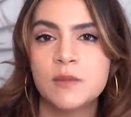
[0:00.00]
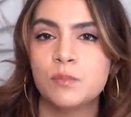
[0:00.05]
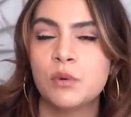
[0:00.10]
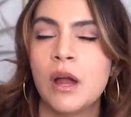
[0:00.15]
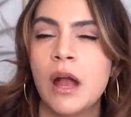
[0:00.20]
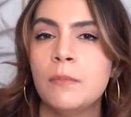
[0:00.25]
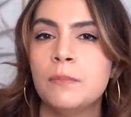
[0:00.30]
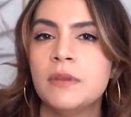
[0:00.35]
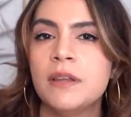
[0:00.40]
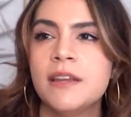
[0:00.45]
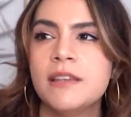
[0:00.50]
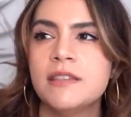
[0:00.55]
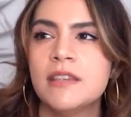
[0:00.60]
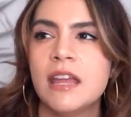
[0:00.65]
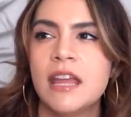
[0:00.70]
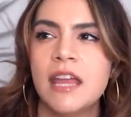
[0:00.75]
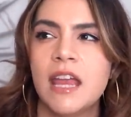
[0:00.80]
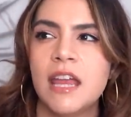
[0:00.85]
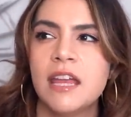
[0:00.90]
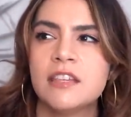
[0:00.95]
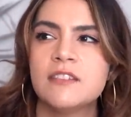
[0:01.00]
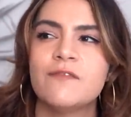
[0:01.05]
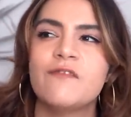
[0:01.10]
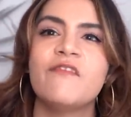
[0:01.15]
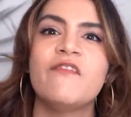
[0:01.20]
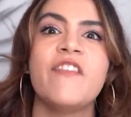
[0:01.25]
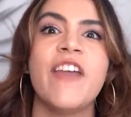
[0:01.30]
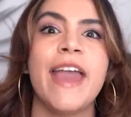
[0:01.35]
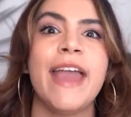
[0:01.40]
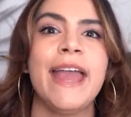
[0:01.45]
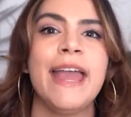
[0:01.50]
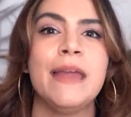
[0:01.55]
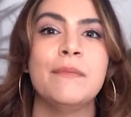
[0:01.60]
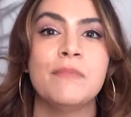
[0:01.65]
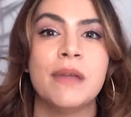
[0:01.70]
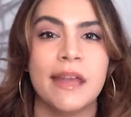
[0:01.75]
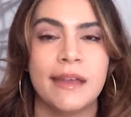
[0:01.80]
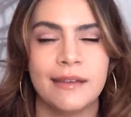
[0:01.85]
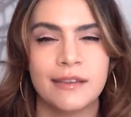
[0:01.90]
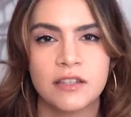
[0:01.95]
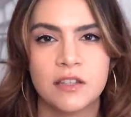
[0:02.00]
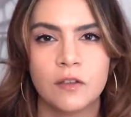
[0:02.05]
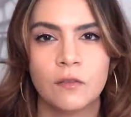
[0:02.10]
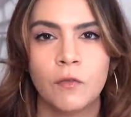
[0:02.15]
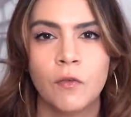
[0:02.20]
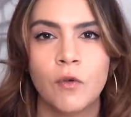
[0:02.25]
propolis is famous